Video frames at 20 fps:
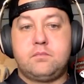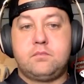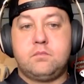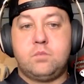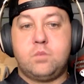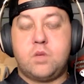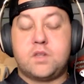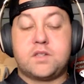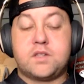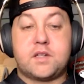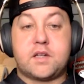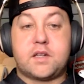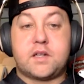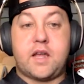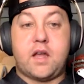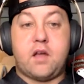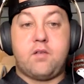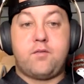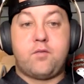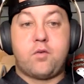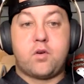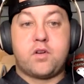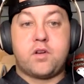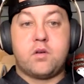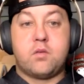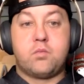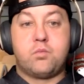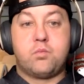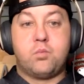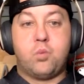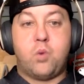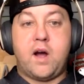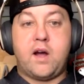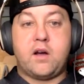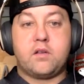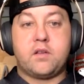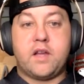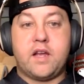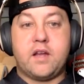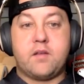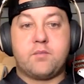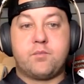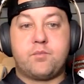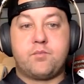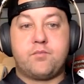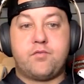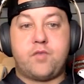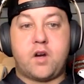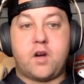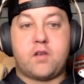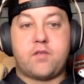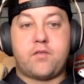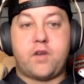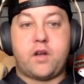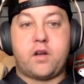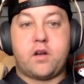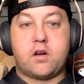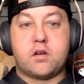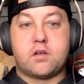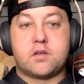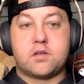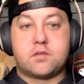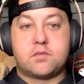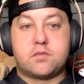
what is it, the California Wildland Firefighters